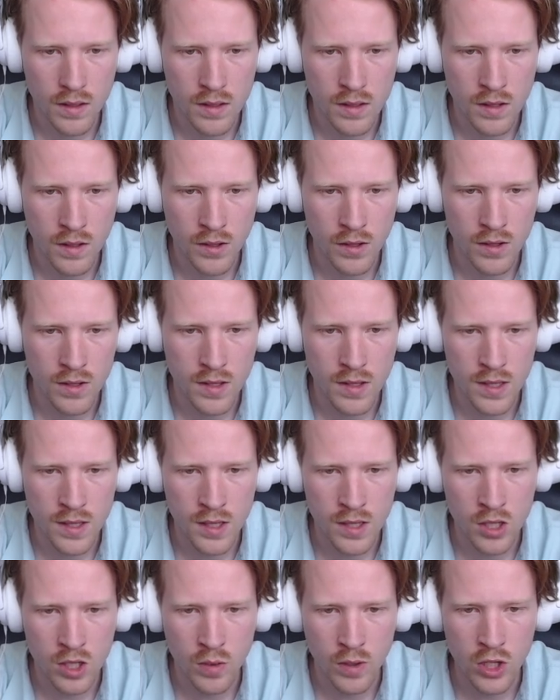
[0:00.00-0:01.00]
So there's the
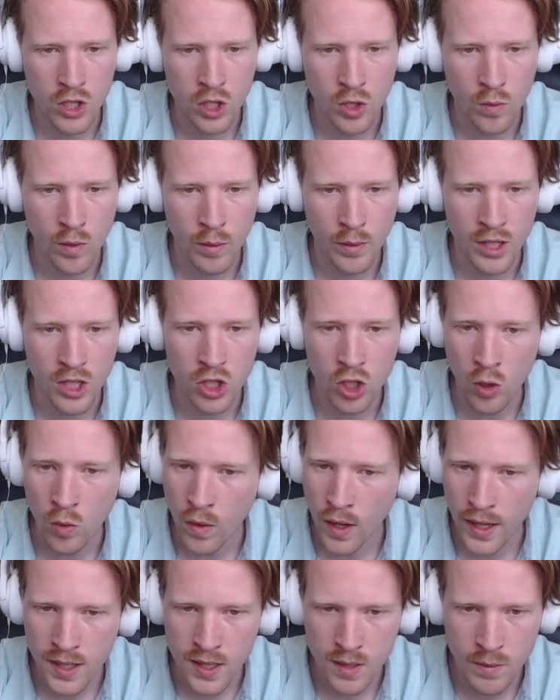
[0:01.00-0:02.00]
situation where we
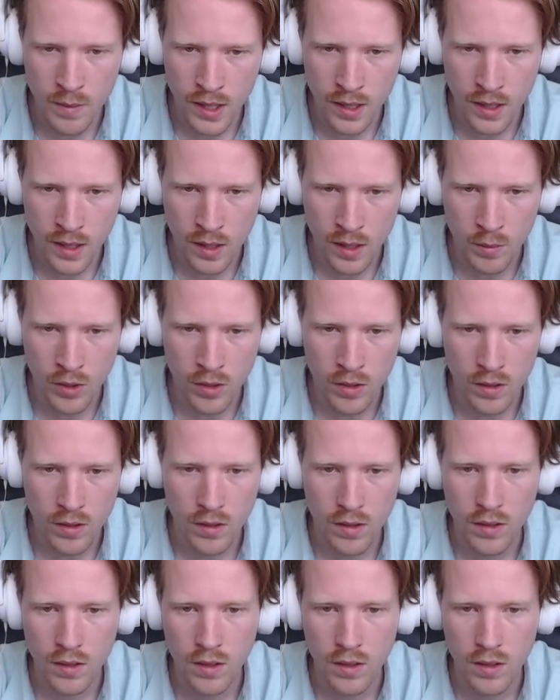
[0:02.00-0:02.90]
don't want it to be clickable.